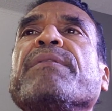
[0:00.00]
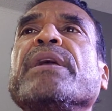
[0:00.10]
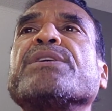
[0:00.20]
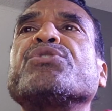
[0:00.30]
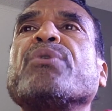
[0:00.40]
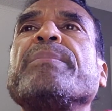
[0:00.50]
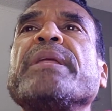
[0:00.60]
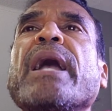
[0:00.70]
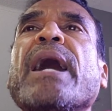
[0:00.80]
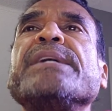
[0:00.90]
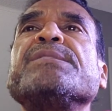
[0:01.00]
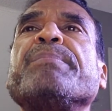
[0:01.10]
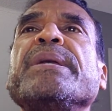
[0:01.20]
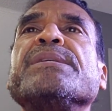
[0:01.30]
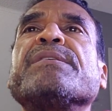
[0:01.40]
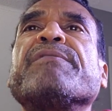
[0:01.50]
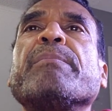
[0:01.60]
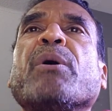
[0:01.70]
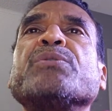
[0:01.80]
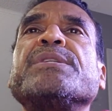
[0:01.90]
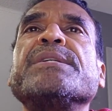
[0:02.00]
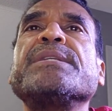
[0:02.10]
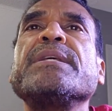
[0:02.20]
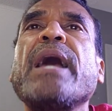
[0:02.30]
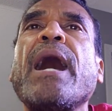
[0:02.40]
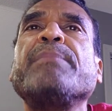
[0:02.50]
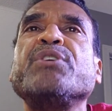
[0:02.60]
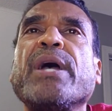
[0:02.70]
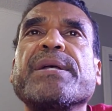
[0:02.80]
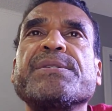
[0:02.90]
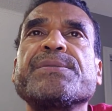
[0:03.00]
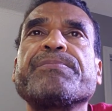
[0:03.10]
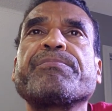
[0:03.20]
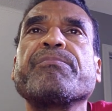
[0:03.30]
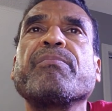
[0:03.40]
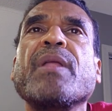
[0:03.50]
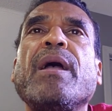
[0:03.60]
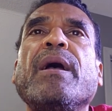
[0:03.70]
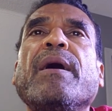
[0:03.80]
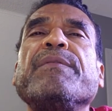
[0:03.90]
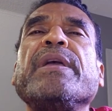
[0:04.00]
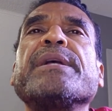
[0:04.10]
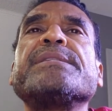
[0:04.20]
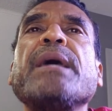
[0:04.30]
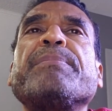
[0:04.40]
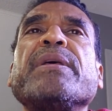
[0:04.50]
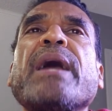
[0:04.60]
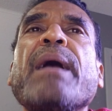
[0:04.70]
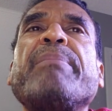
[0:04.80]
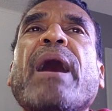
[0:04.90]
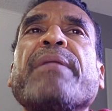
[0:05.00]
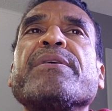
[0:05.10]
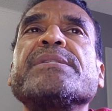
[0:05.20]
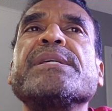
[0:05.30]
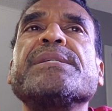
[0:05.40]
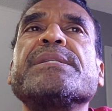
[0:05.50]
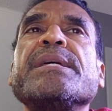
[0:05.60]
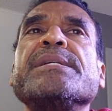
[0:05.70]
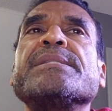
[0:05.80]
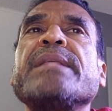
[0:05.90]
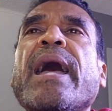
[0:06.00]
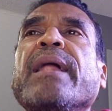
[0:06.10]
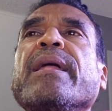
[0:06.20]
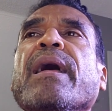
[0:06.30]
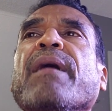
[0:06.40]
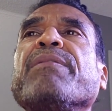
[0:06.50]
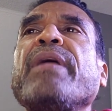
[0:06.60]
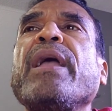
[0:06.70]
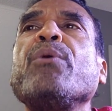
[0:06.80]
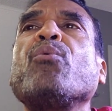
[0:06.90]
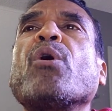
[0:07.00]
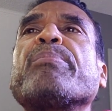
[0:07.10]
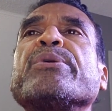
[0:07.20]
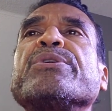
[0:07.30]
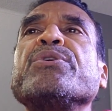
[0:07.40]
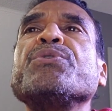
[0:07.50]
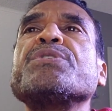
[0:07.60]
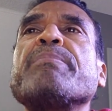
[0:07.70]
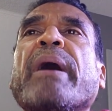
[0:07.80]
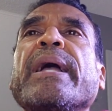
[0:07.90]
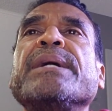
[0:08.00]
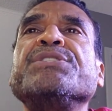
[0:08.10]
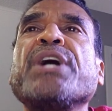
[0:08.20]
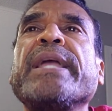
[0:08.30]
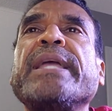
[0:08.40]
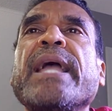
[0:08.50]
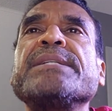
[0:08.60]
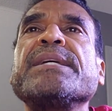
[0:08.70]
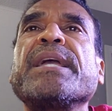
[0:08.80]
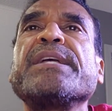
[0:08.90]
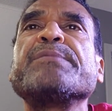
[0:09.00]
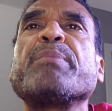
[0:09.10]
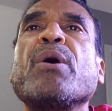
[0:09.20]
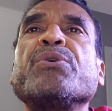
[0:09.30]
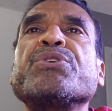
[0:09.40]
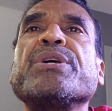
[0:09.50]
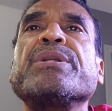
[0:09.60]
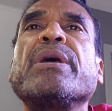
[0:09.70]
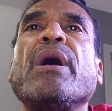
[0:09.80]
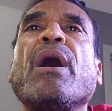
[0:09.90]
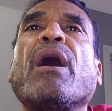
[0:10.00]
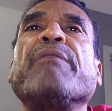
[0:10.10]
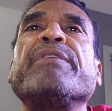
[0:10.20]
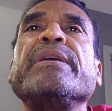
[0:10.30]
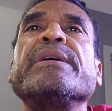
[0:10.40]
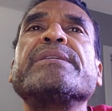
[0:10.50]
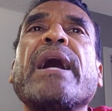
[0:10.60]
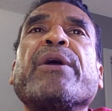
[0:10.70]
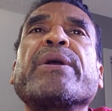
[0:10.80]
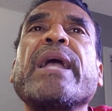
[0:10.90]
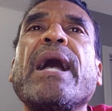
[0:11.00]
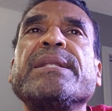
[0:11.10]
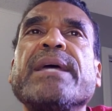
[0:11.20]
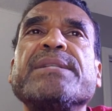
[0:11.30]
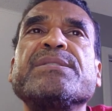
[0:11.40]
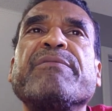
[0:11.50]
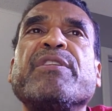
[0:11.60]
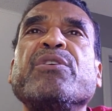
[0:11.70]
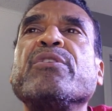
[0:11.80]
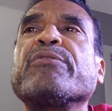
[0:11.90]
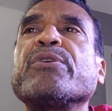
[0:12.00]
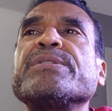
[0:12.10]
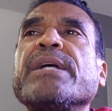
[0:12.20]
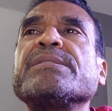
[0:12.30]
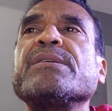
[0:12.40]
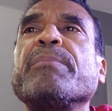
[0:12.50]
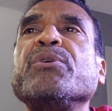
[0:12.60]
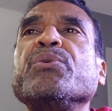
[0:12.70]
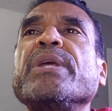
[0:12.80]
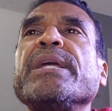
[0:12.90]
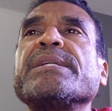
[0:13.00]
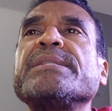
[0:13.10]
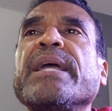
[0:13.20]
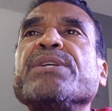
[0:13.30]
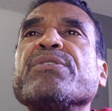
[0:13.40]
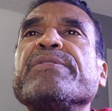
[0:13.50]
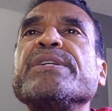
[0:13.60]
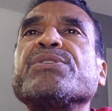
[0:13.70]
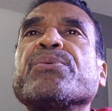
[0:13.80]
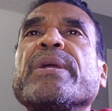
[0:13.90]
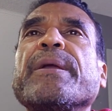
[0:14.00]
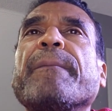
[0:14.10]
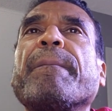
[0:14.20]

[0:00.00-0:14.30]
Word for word: the extremely high speeds of the most distant objects. The accepted hypothesis is that they were produced by a gigantic explosion of the entire contents of the universe at some unique stage of history.